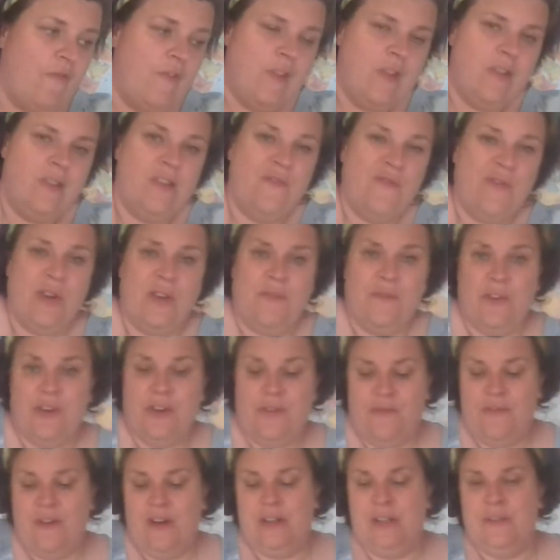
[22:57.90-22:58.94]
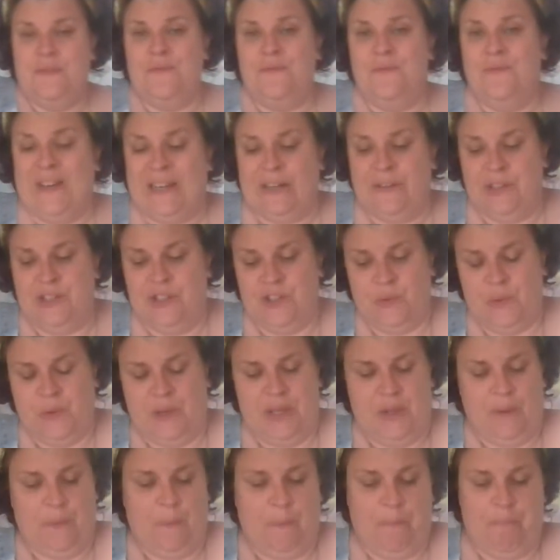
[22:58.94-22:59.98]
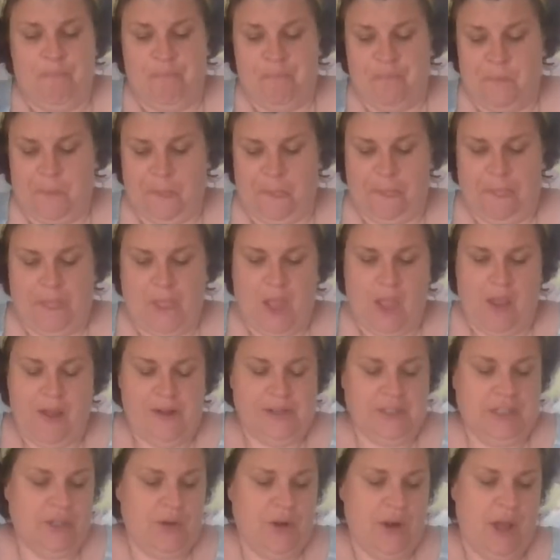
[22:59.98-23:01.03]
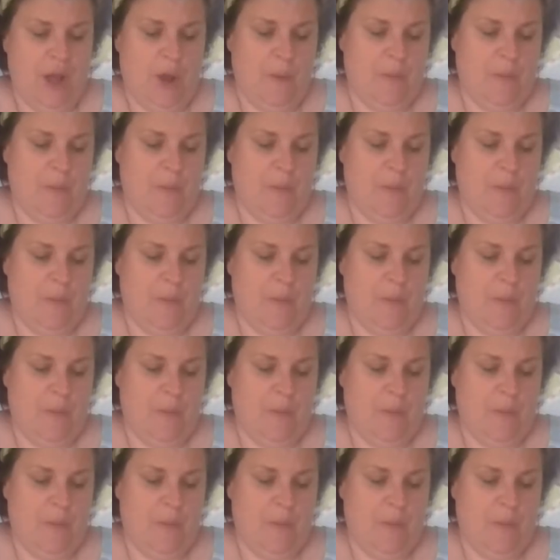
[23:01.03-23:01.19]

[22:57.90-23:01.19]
they're very, very, very, very sweet. I don't know how